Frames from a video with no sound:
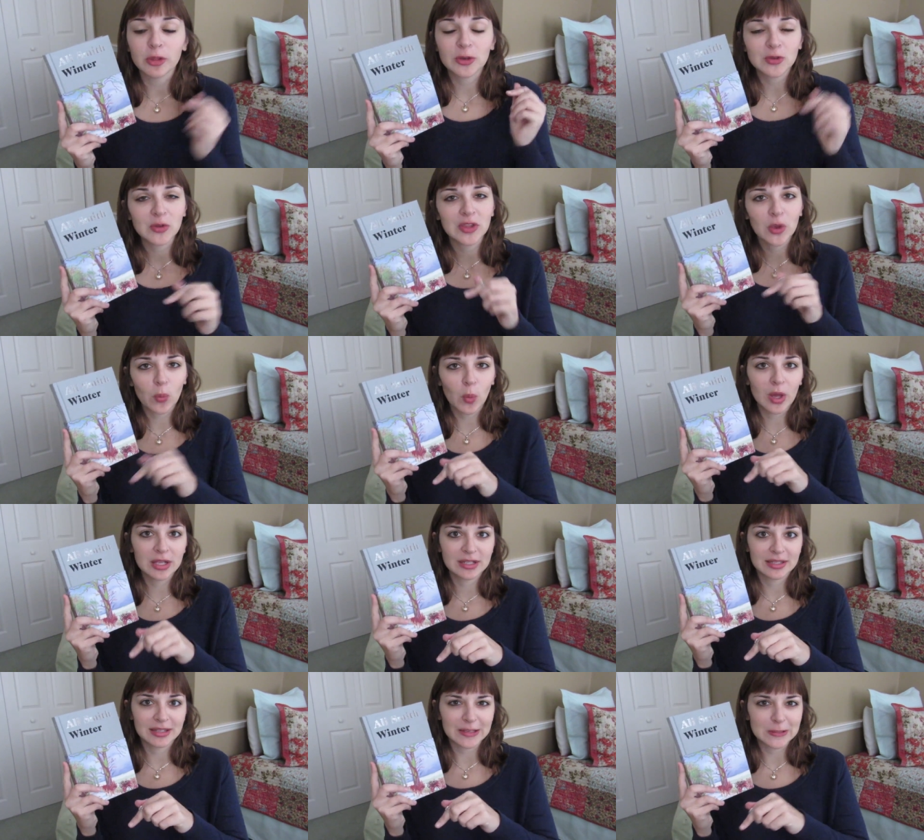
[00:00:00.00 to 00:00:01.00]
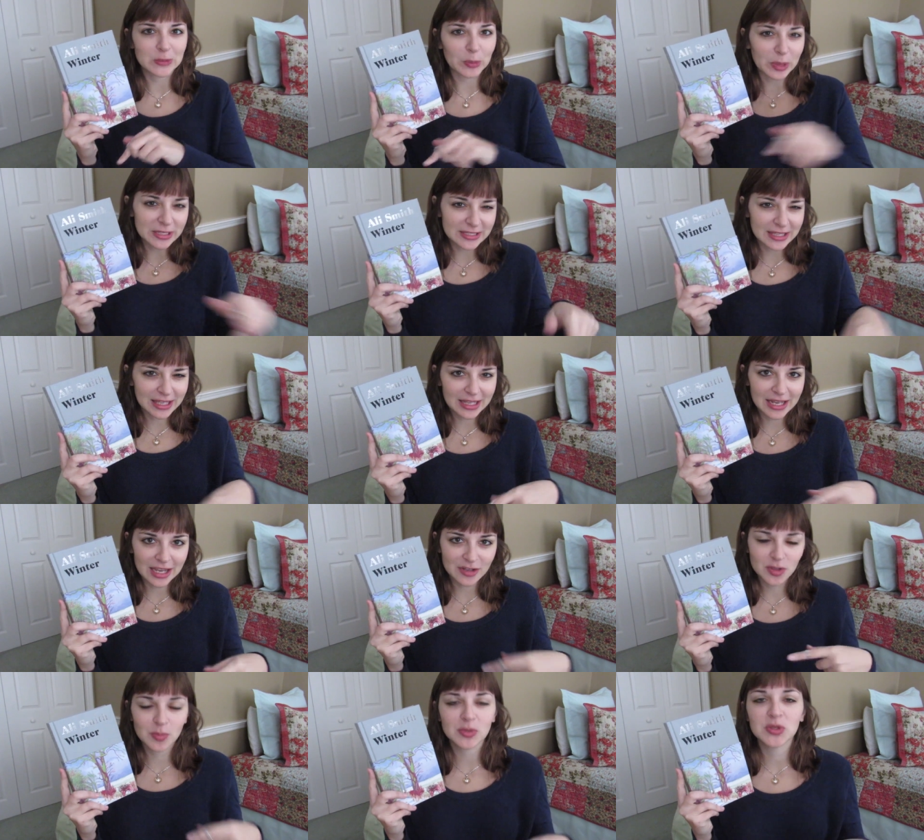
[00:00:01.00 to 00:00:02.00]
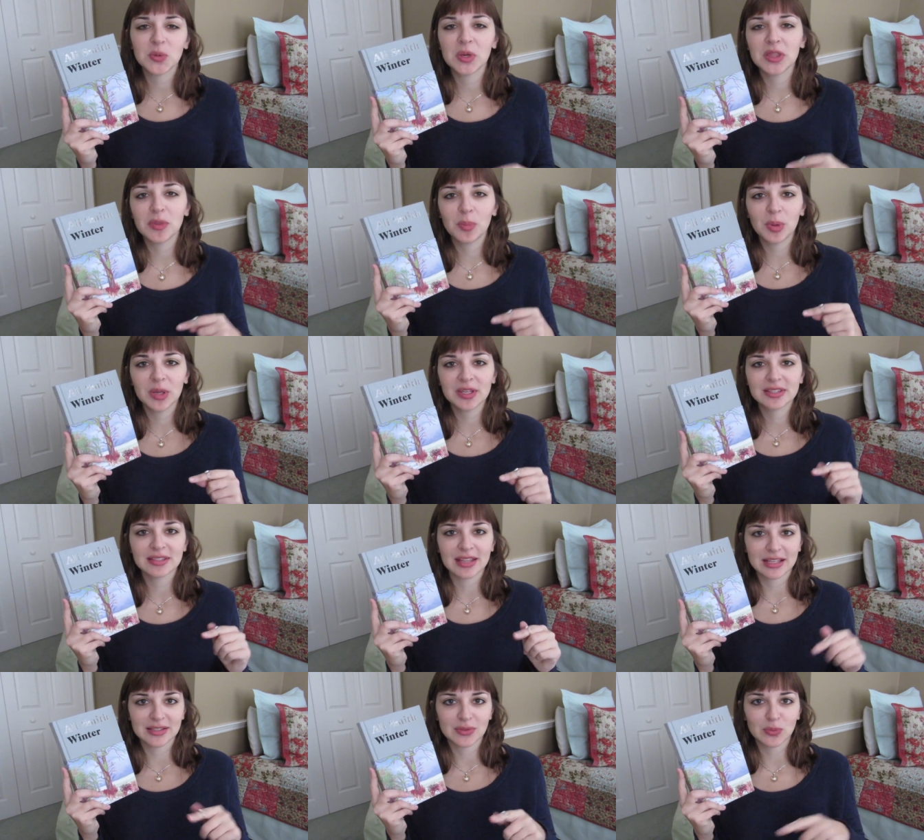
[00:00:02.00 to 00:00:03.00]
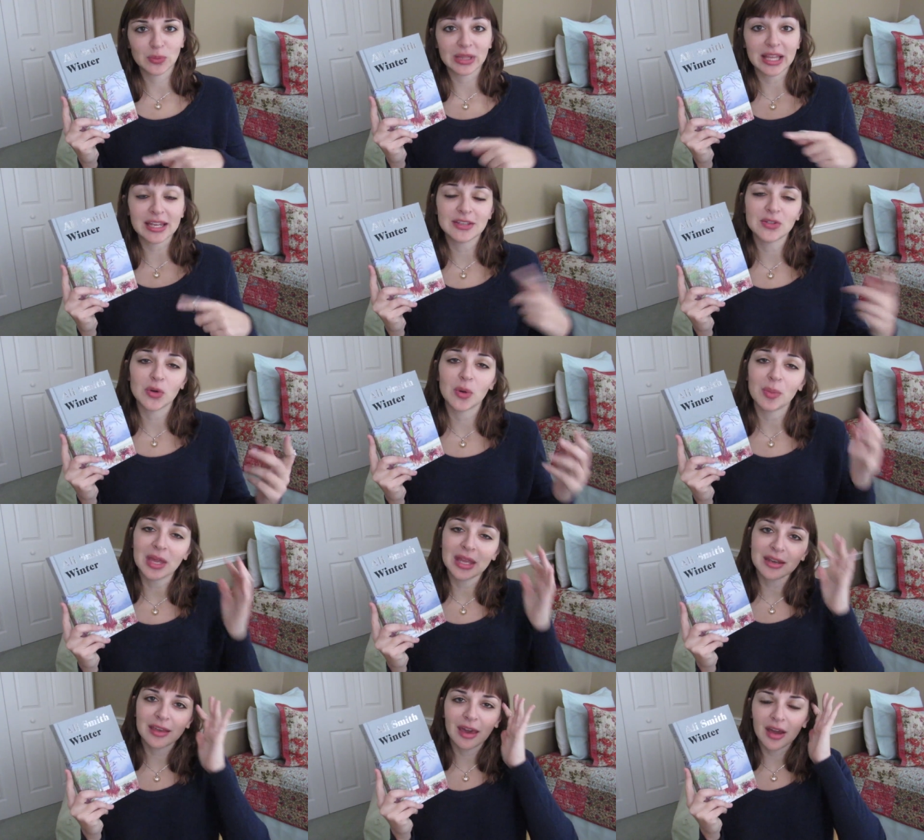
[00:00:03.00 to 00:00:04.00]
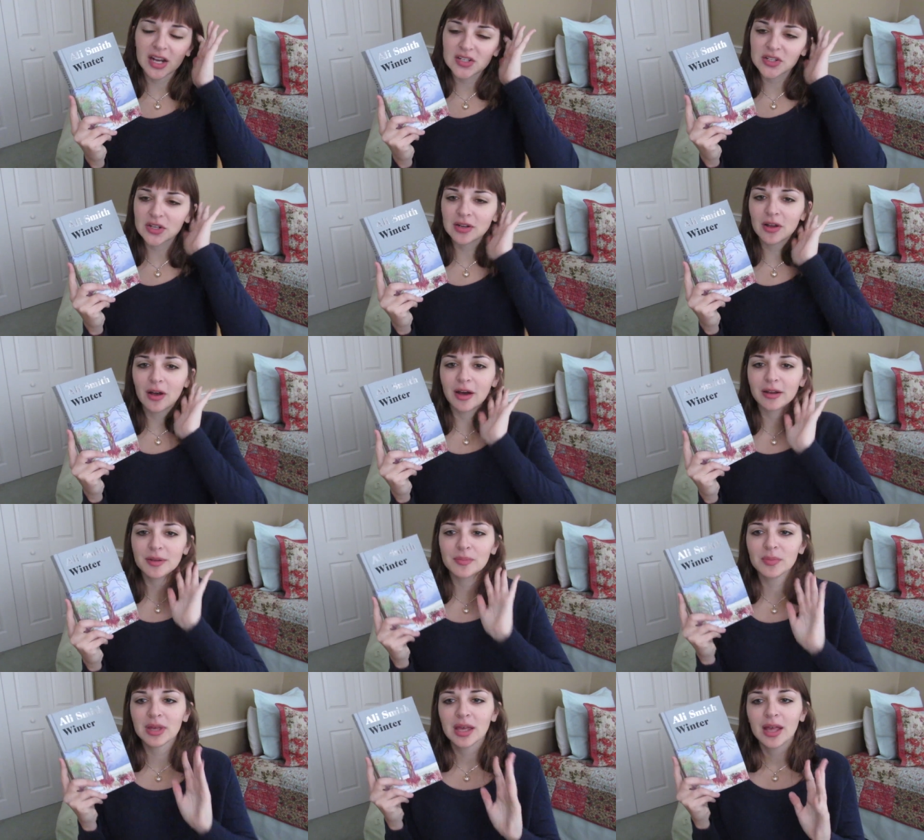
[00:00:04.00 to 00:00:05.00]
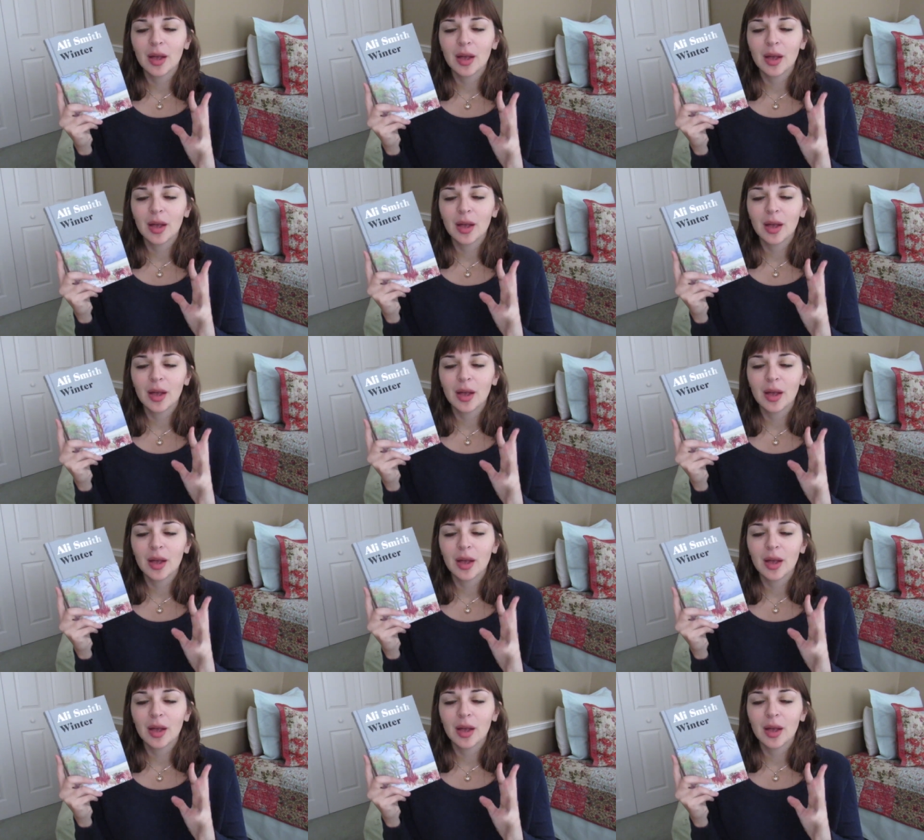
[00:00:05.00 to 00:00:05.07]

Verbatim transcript: There's only one explicit connection between the books that's related to a main character in Autumn,